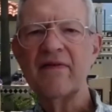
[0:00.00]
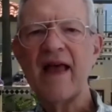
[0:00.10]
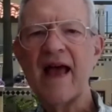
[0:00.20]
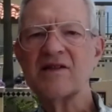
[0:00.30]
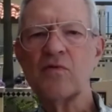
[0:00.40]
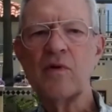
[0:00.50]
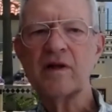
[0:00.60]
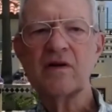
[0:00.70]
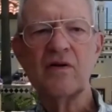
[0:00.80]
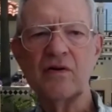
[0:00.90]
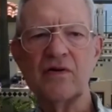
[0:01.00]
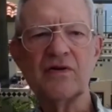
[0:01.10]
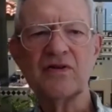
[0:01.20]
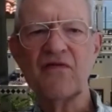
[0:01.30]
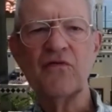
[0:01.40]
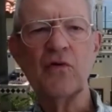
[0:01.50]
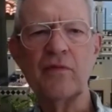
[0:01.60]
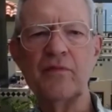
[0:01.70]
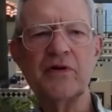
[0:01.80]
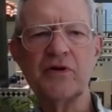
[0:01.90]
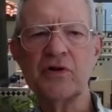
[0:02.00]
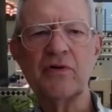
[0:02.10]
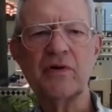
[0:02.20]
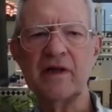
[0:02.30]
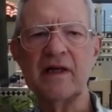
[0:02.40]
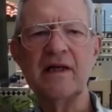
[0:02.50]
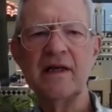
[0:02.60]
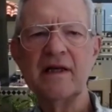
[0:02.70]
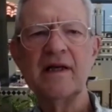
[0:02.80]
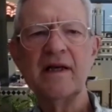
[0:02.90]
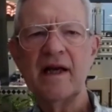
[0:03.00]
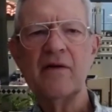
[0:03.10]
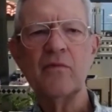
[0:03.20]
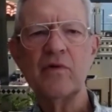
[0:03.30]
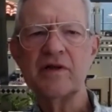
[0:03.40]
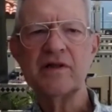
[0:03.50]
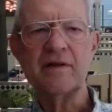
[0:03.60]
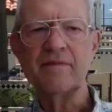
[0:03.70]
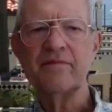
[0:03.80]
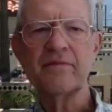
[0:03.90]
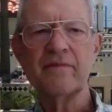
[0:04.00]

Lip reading: That's what calls for maturity and wisdom.